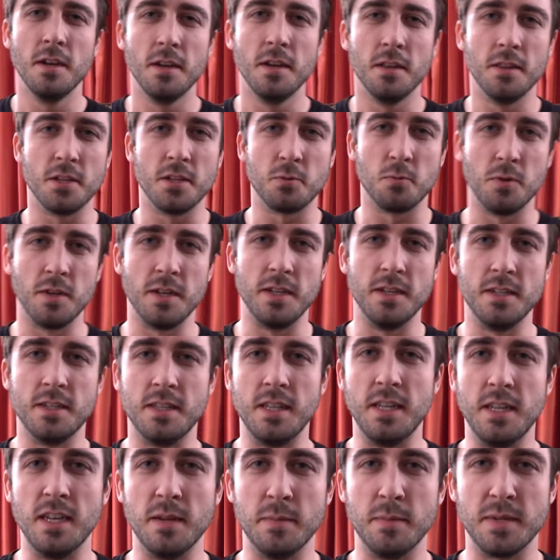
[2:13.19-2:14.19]
This one is
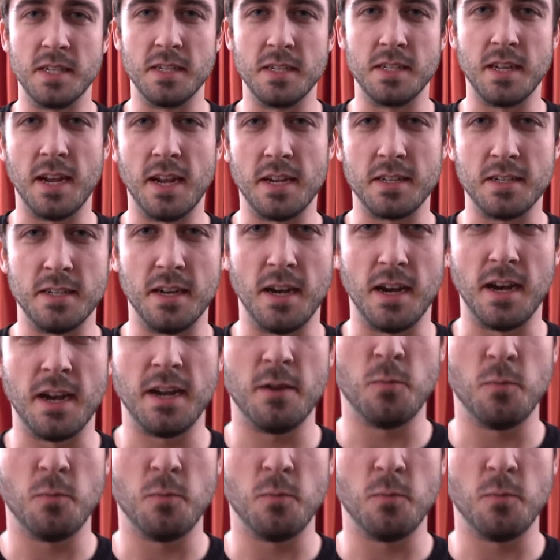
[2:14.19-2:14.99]
the Nemesis X9.